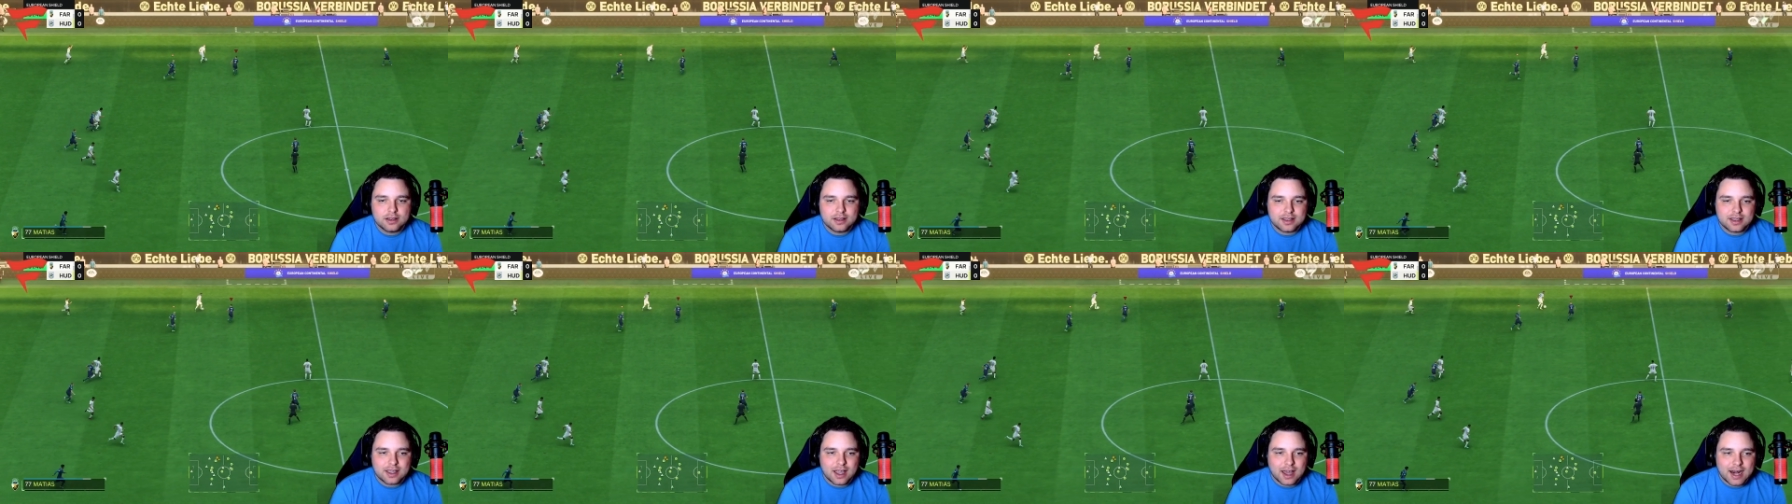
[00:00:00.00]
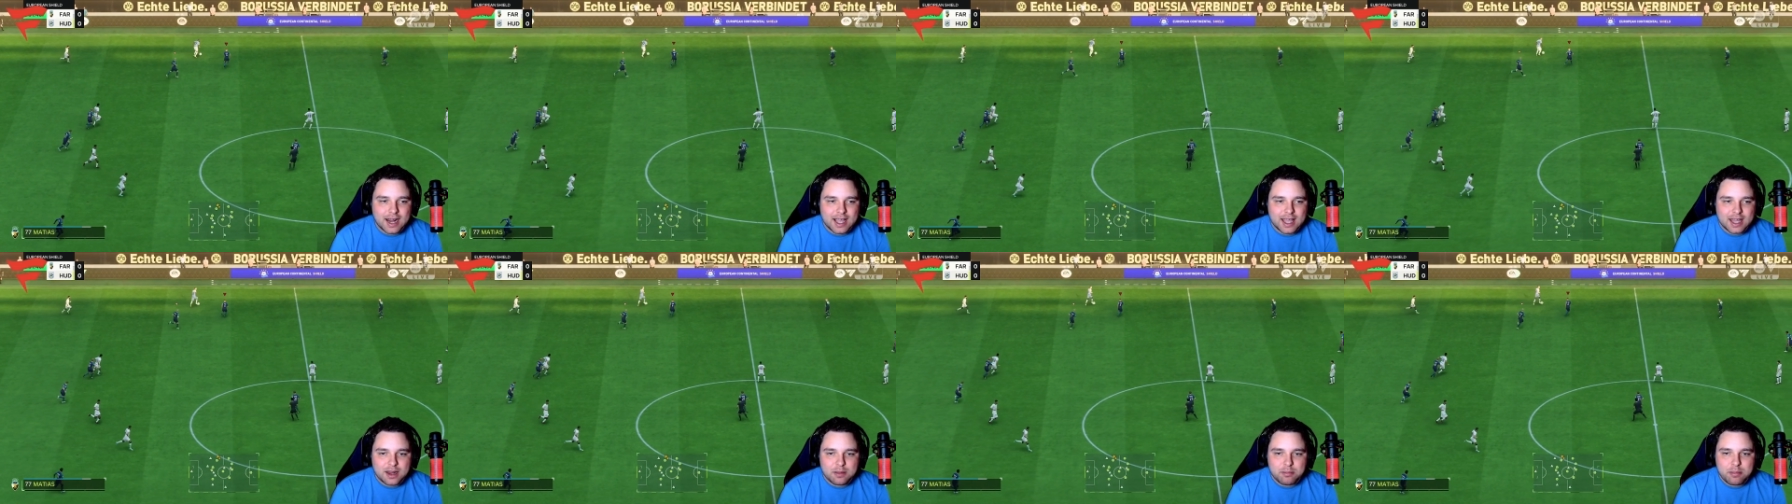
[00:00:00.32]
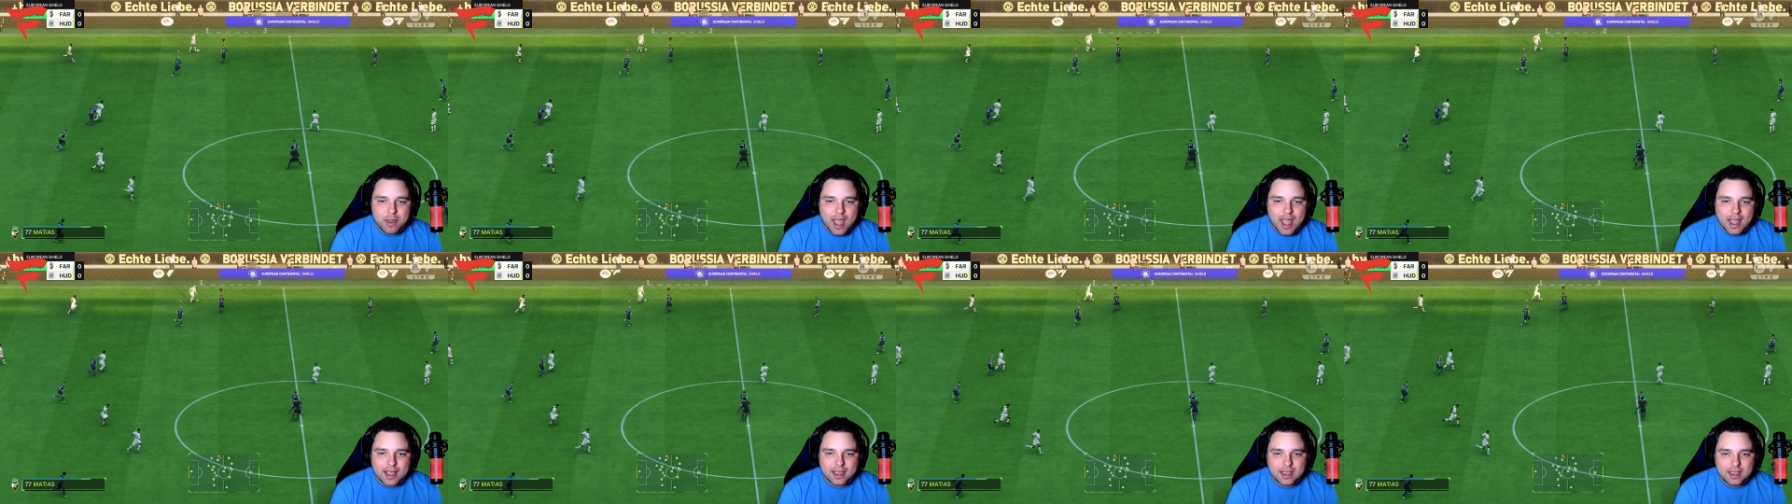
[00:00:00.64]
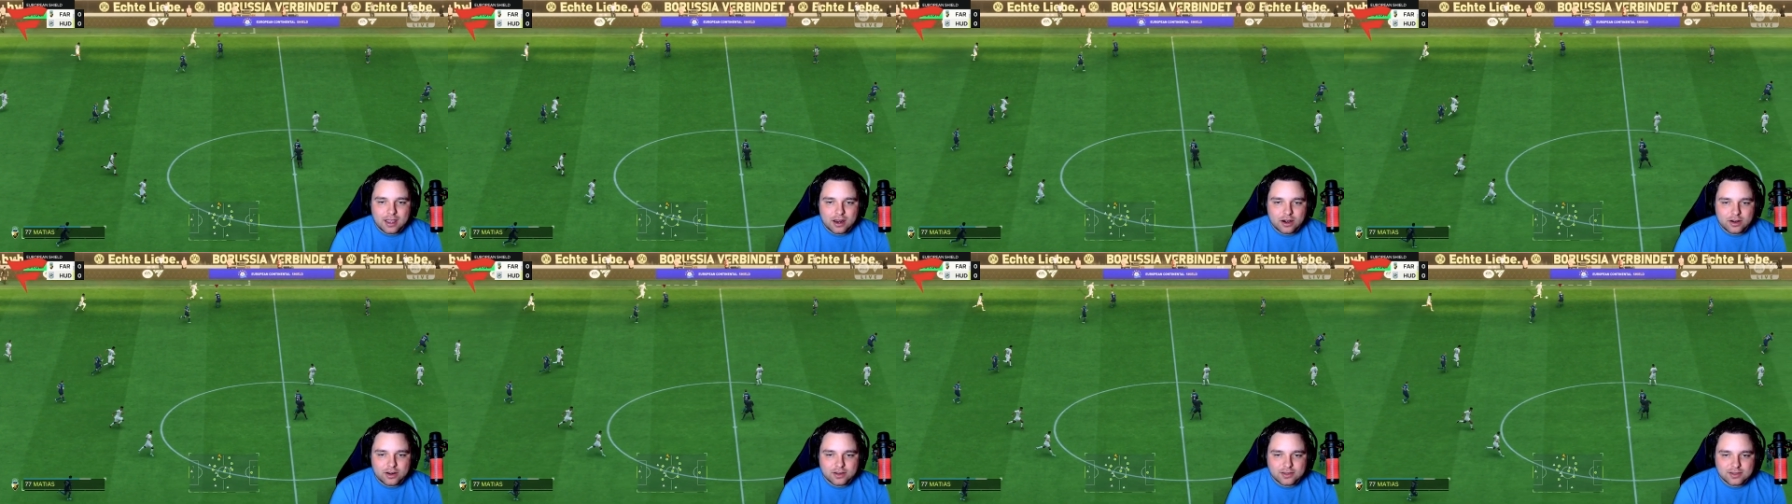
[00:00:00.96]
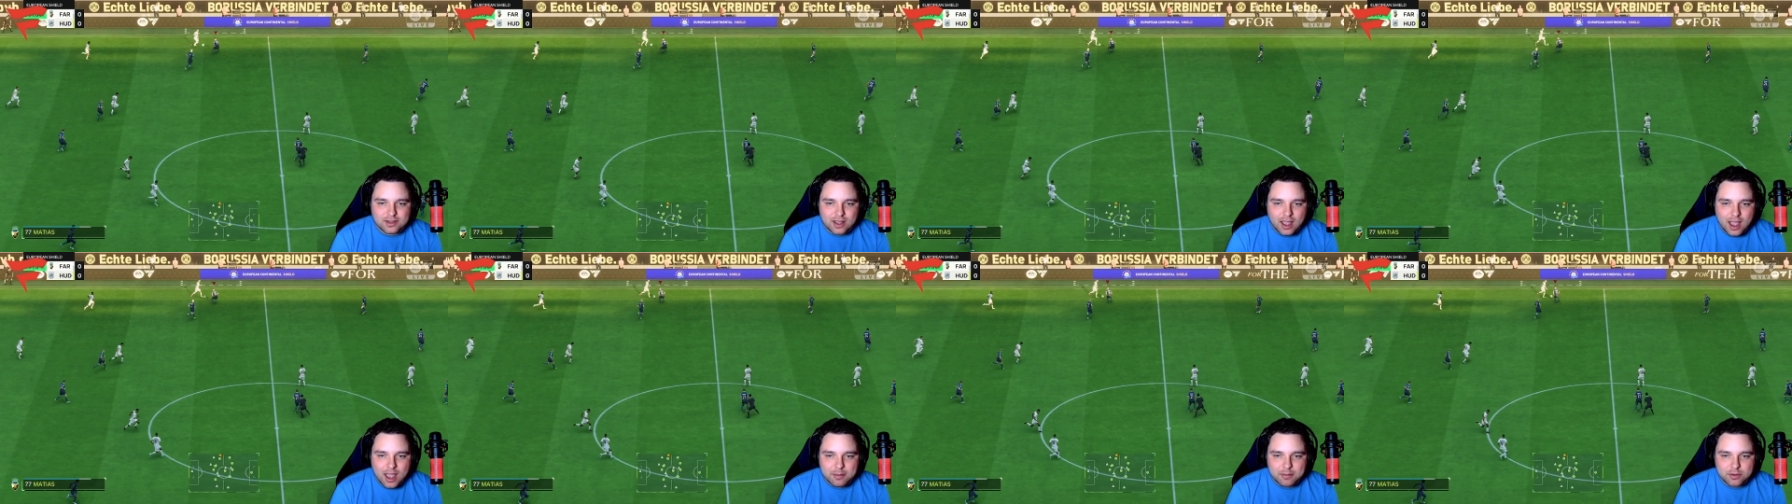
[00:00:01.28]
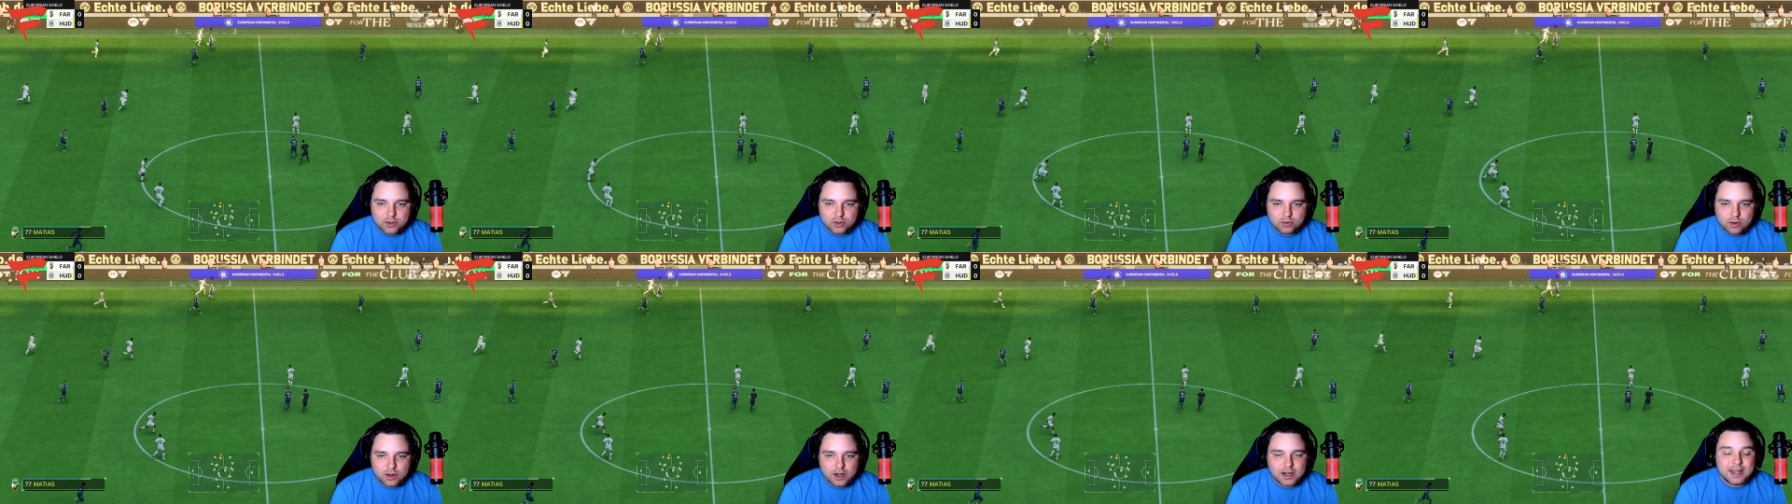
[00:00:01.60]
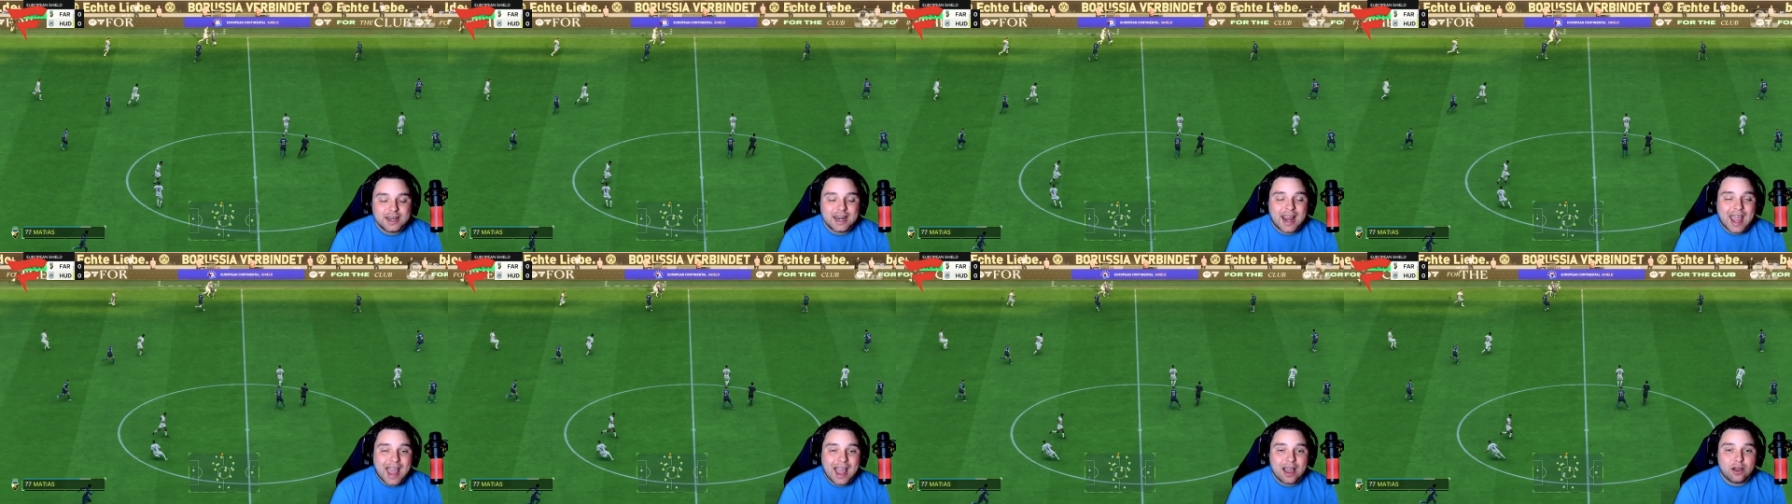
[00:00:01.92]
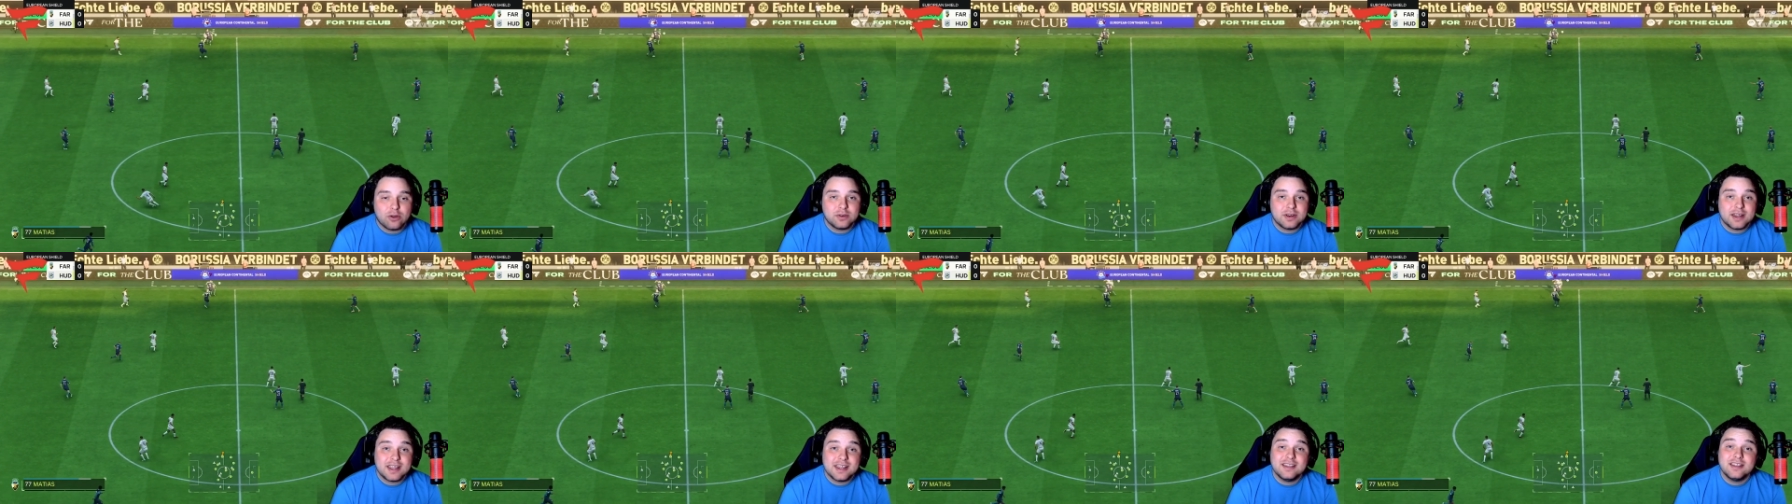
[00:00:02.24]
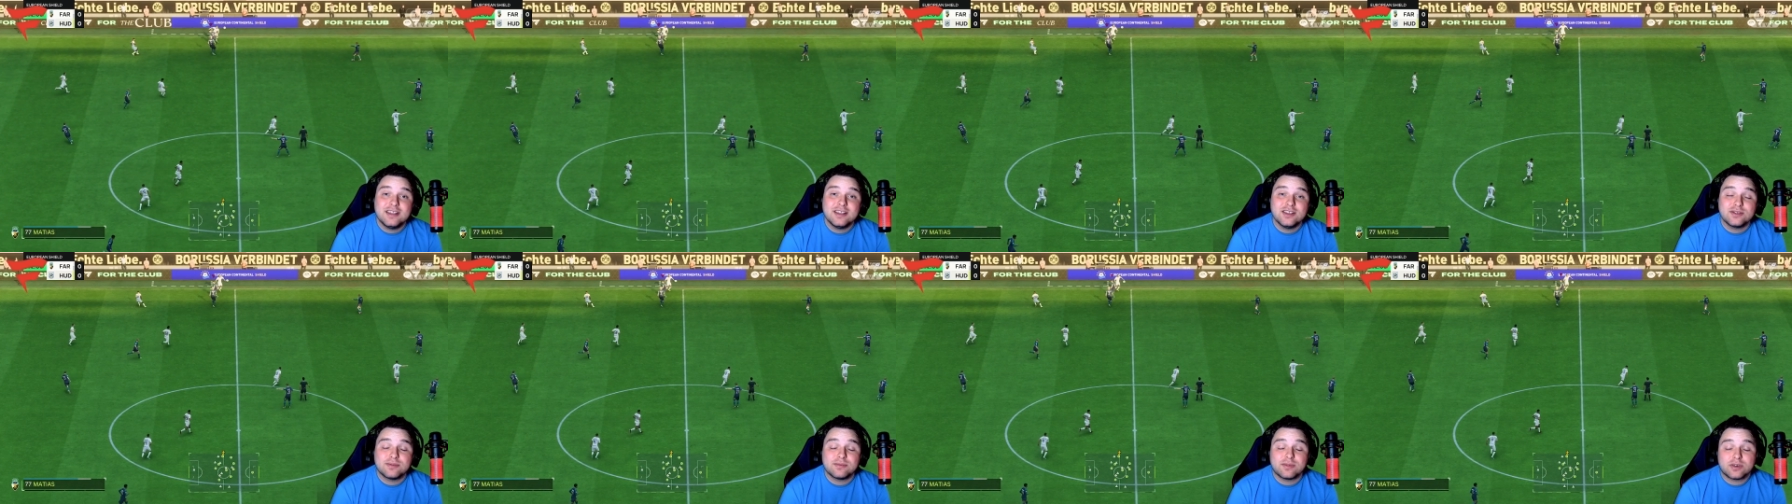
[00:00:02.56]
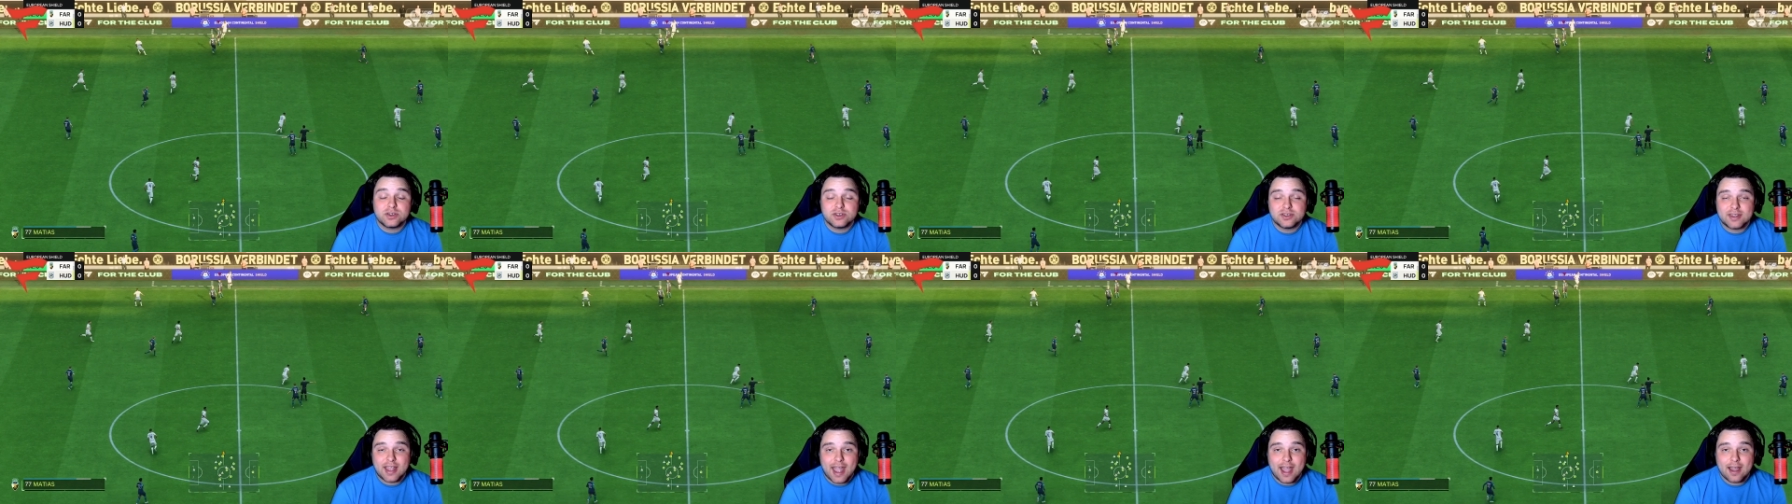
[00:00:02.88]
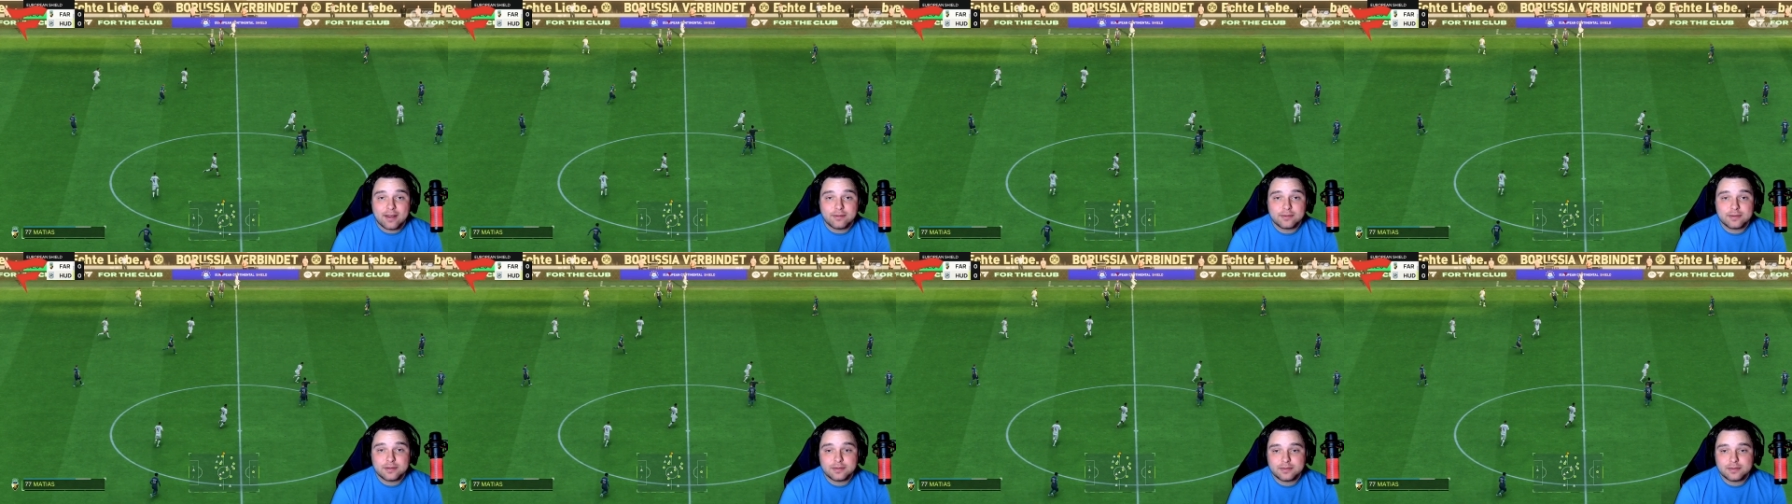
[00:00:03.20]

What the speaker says: Got to get it back here as time is running out in this first half.